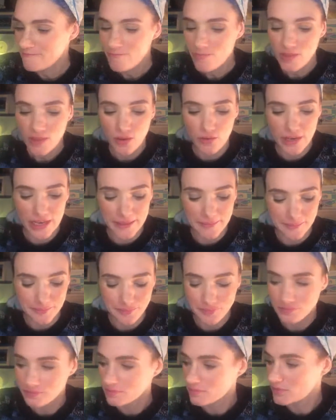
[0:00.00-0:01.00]
Okay,
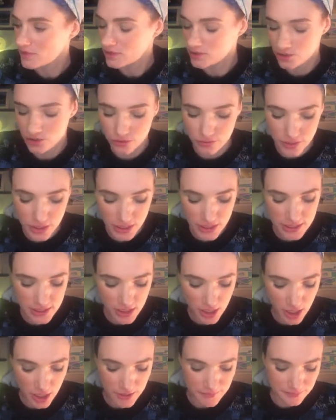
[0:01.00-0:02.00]
so we're gonna
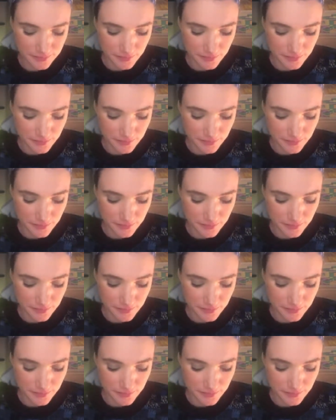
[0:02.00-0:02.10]
start.